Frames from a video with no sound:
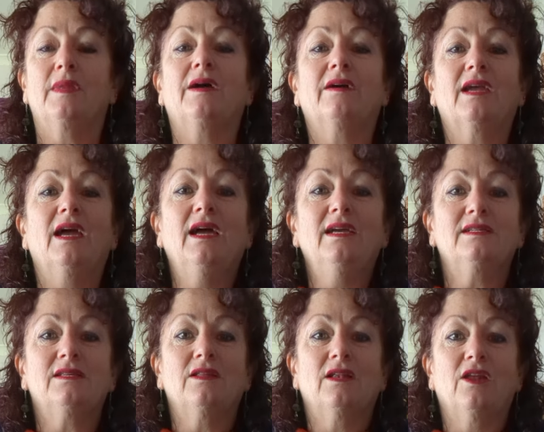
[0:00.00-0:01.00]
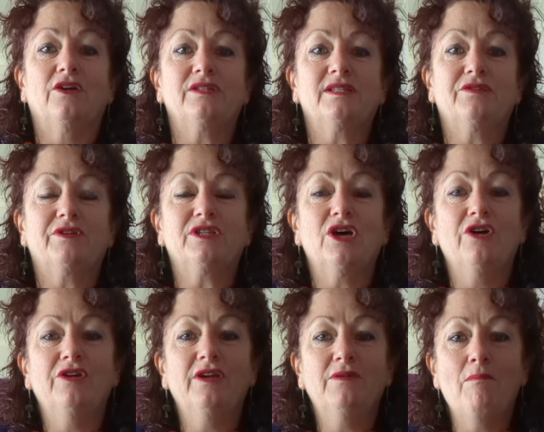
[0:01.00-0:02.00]
Okay, so the low
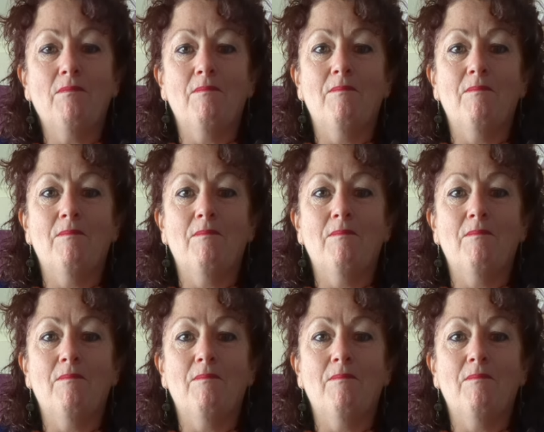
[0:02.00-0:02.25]
serotonin.